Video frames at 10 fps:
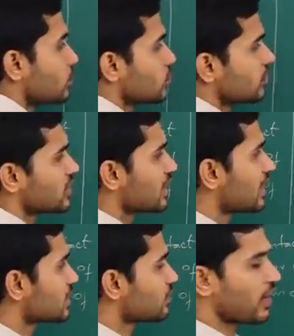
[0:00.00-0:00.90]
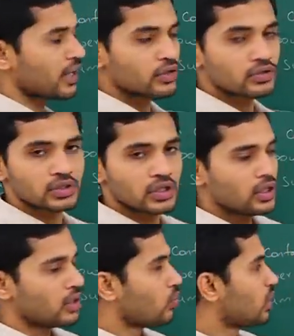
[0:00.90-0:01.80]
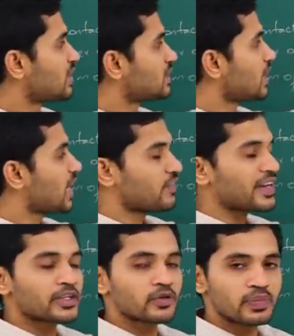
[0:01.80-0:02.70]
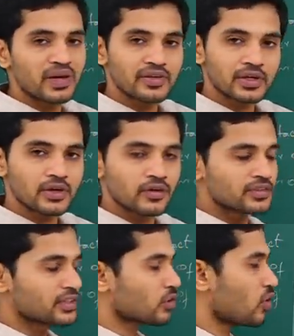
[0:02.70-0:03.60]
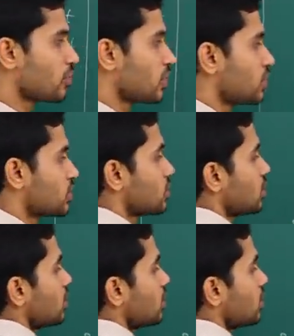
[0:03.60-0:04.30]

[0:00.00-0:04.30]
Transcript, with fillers: So, first let us find out what is the effective power of this combination.